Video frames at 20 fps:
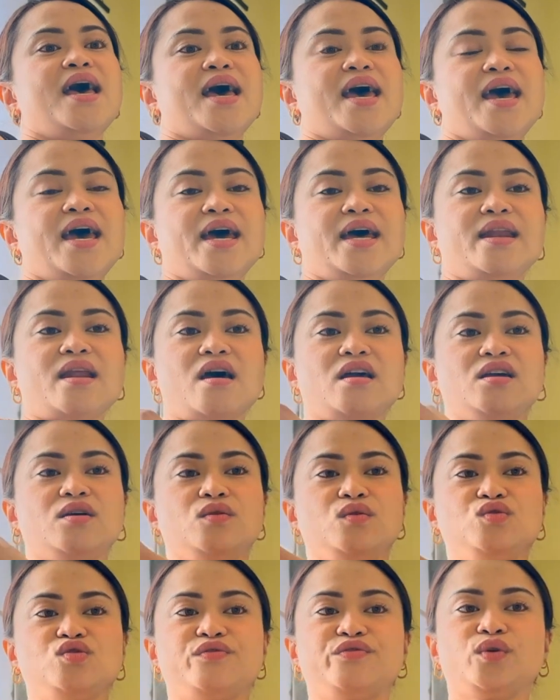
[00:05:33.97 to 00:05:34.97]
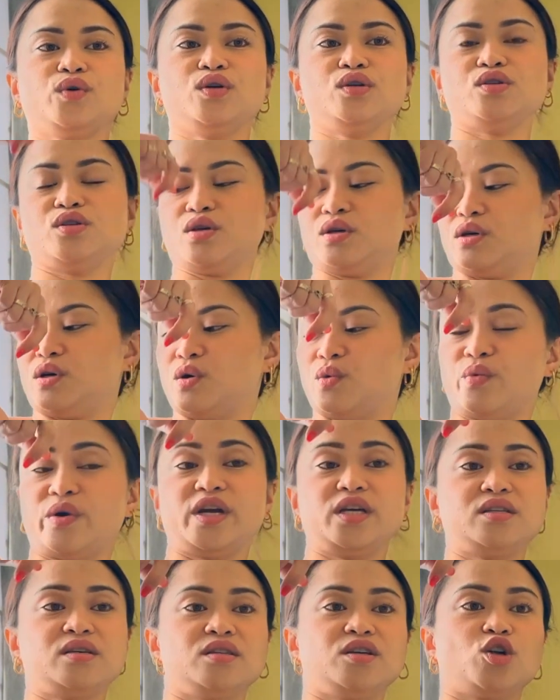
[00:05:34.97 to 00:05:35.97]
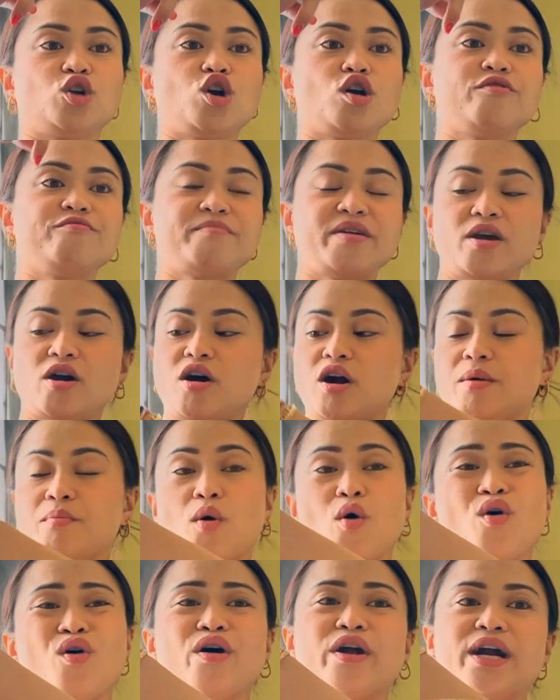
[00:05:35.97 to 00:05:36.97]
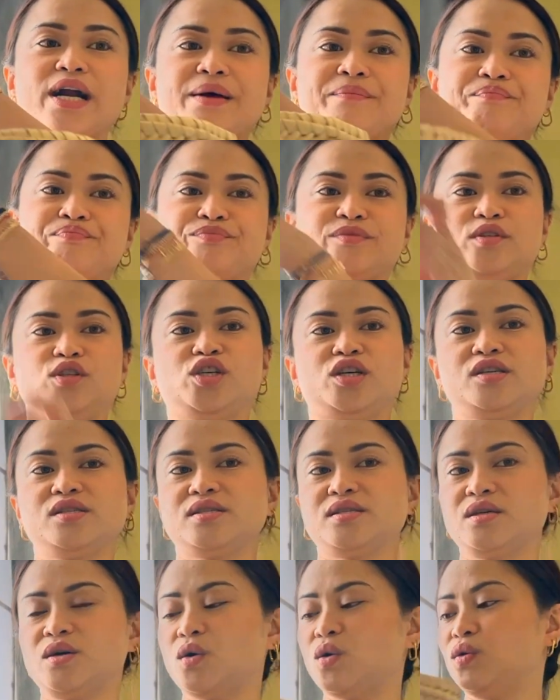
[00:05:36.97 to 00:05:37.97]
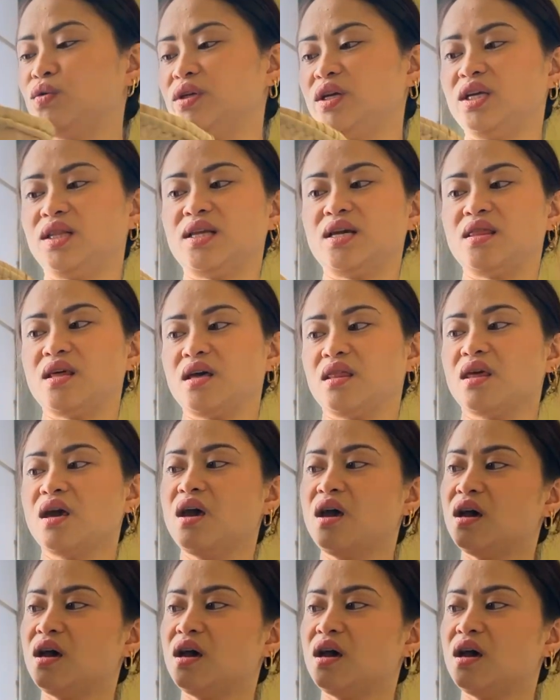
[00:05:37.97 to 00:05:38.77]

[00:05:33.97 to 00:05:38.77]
And I can also, of course, wear it on the crook of my arm or just holding it like that.